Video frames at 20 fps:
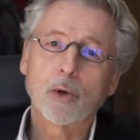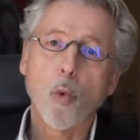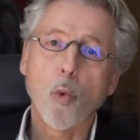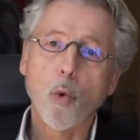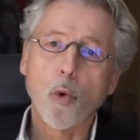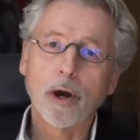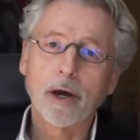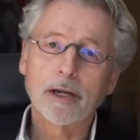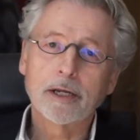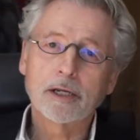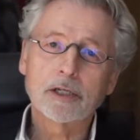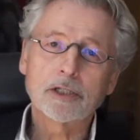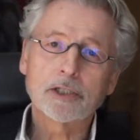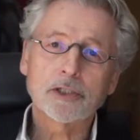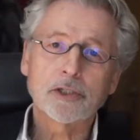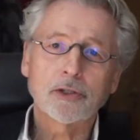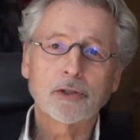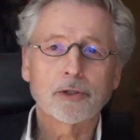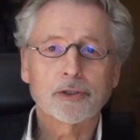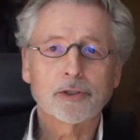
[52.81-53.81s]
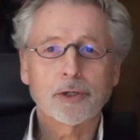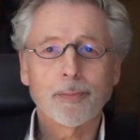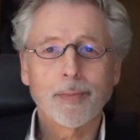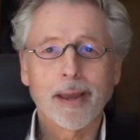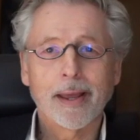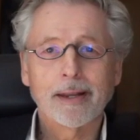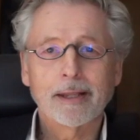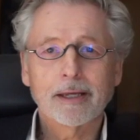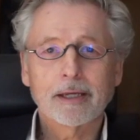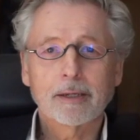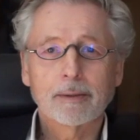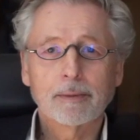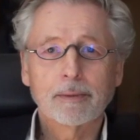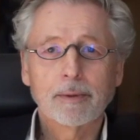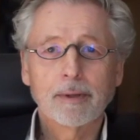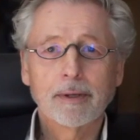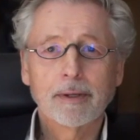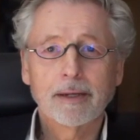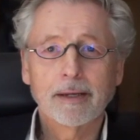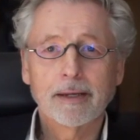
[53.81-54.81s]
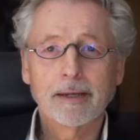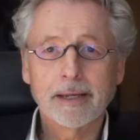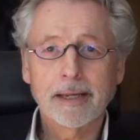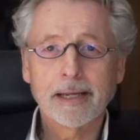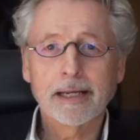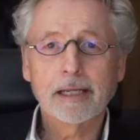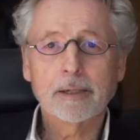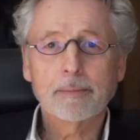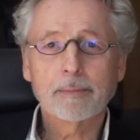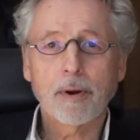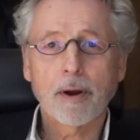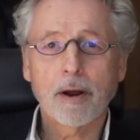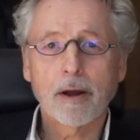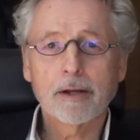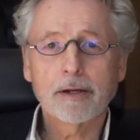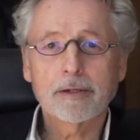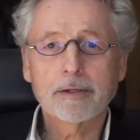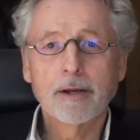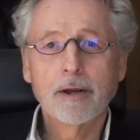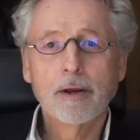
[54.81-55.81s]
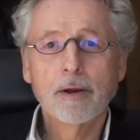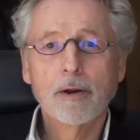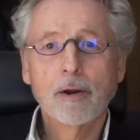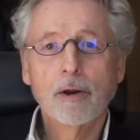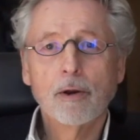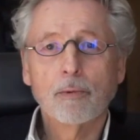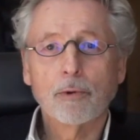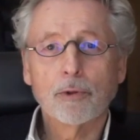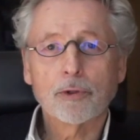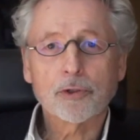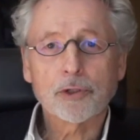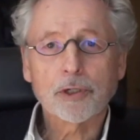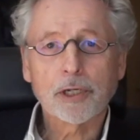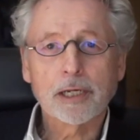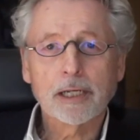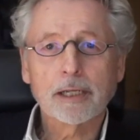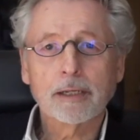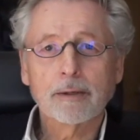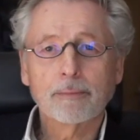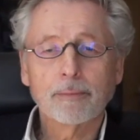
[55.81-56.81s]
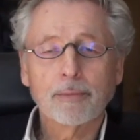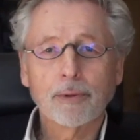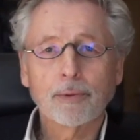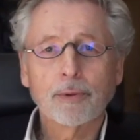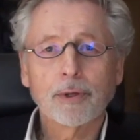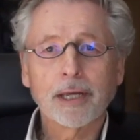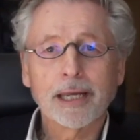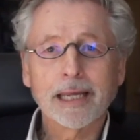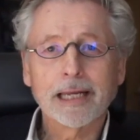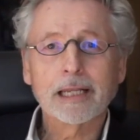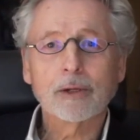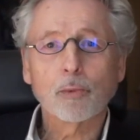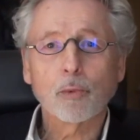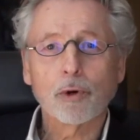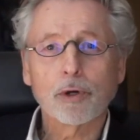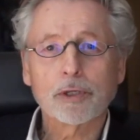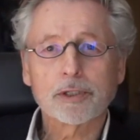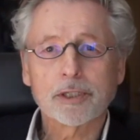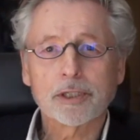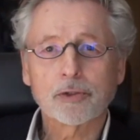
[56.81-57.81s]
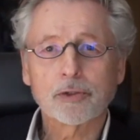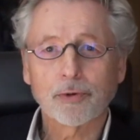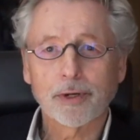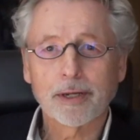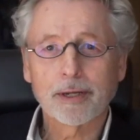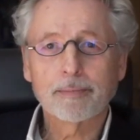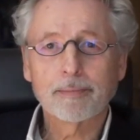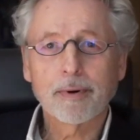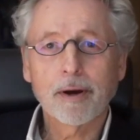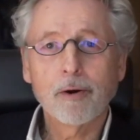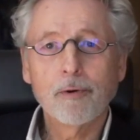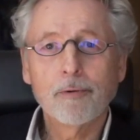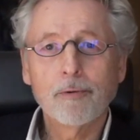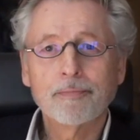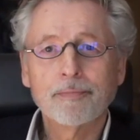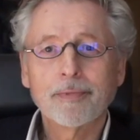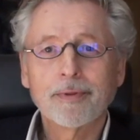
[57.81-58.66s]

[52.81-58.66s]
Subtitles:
One is the shamanic healing part with Healing Voices Rainbow.